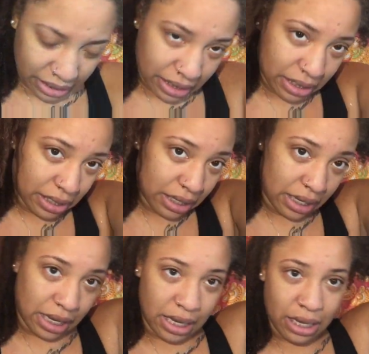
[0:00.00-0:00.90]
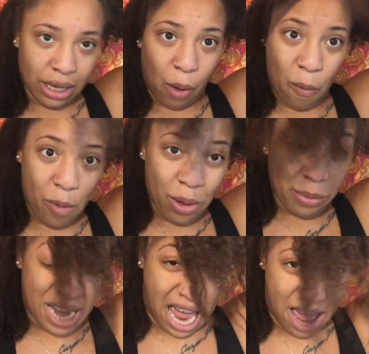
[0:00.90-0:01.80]
to see what
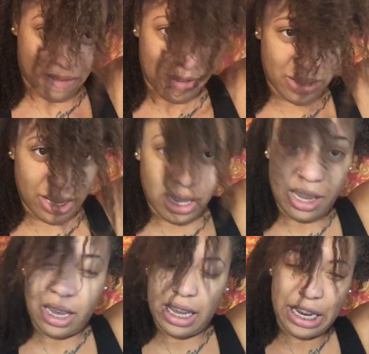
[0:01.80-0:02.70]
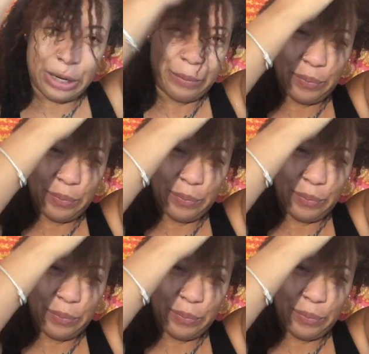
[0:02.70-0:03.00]
we have here.